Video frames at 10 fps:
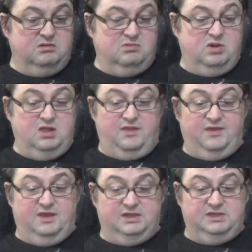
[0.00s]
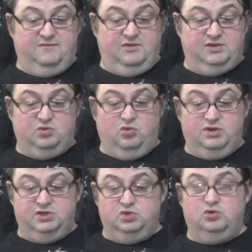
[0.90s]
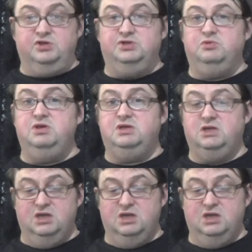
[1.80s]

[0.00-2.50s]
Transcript: Well, I think that's it for this quarter, short and sweet.